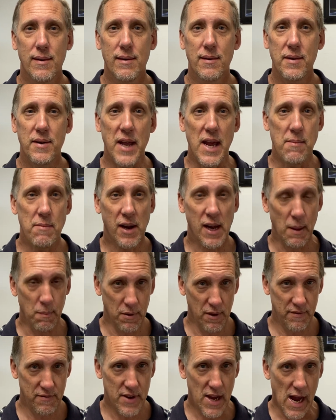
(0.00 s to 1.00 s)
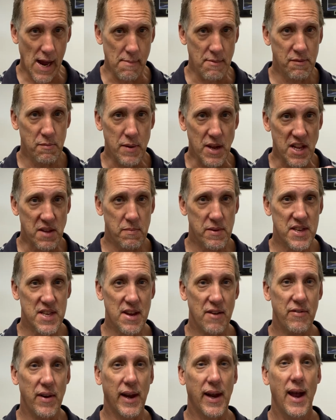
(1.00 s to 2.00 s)
Name a couple of times. Be
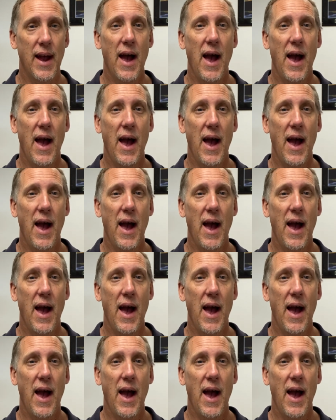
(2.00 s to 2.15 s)
specific.